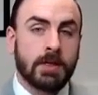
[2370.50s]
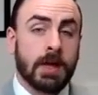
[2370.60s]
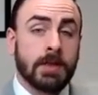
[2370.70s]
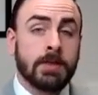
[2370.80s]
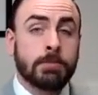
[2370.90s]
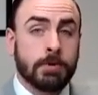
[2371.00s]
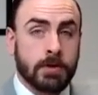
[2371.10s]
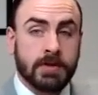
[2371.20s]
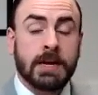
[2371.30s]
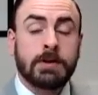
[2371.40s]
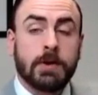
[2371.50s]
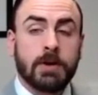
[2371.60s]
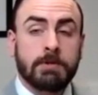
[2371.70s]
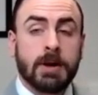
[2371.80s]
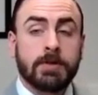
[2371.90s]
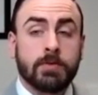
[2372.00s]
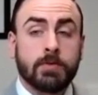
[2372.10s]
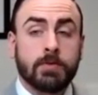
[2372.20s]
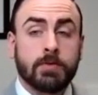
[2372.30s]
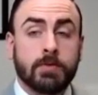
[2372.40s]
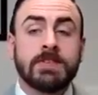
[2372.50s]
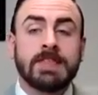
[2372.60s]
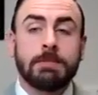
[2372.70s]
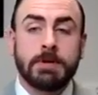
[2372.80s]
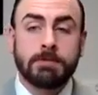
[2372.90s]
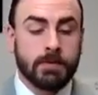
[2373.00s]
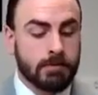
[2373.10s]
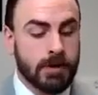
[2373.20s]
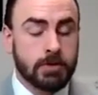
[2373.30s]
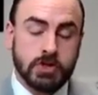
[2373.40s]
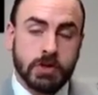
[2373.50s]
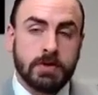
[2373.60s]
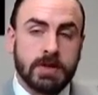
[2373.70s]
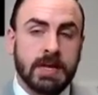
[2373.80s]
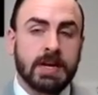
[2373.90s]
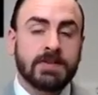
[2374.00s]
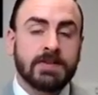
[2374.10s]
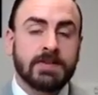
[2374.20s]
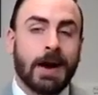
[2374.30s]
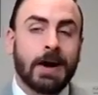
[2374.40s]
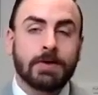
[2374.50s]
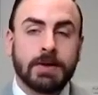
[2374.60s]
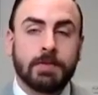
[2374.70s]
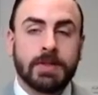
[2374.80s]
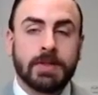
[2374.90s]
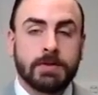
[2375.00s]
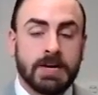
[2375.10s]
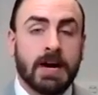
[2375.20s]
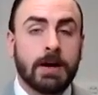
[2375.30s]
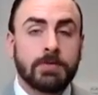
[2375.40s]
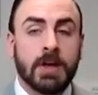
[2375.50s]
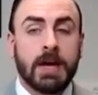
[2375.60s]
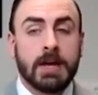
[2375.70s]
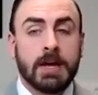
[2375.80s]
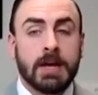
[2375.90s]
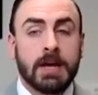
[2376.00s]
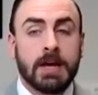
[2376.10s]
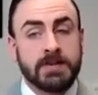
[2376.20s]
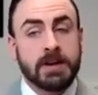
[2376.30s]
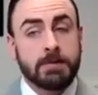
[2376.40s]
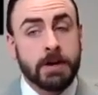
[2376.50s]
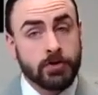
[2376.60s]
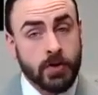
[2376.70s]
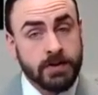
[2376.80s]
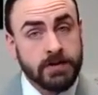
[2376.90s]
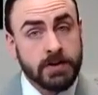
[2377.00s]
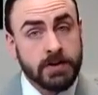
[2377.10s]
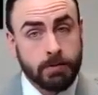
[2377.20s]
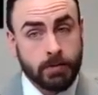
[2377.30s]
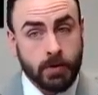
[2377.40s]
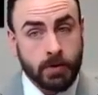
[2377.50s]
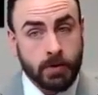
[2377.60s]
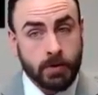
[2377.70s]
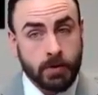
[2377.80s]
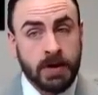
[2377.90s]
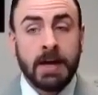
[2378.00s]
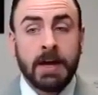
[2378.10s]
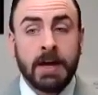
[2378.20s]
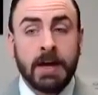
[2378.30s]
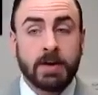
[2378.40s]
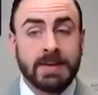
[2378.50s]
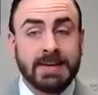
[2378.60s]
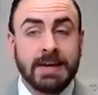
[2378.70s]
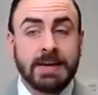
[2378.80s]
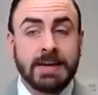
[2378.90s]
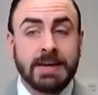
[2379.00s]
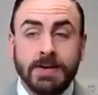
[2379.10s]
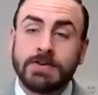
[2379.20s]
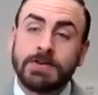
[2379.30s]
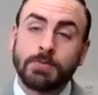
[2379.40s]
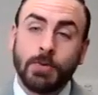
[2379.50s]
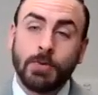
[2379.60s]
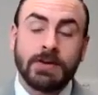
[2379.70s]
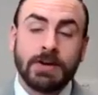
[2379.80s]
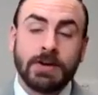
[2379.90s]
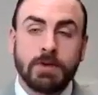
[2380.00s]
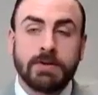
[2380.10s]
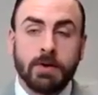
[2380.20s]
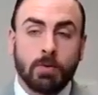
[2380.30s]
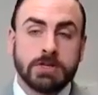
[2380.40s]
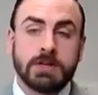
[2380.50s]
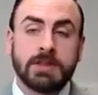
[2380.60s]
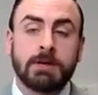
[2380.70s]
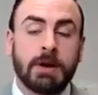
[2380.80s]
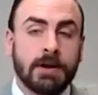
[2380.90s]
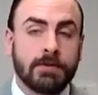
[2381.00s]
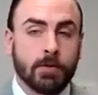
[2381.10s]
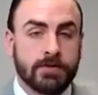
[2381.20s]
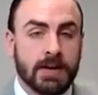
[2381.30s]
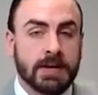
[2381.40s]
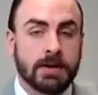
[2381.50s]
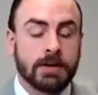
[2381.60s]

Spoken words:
In the book, they talk about the reason that people remember certain things at a higher level than other times is because they come at transition points. One of the key transition points in your life, I want you to think back for a second.